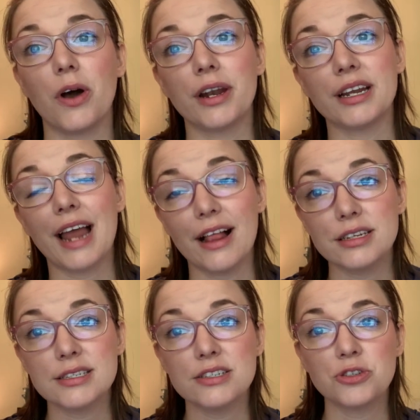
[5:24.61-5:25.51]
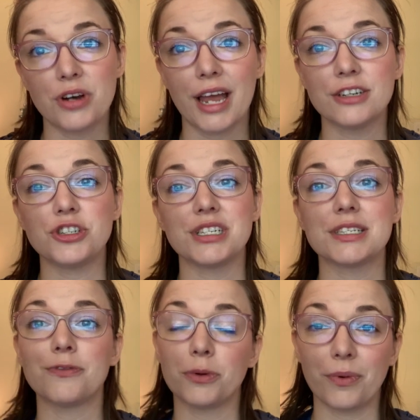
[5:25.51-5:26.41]
on analysis
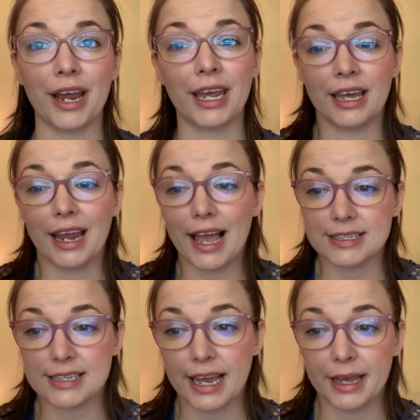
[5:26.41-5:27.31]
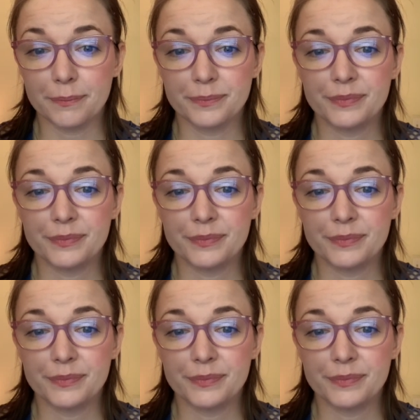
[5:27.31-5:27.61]
strategies for writing an essay.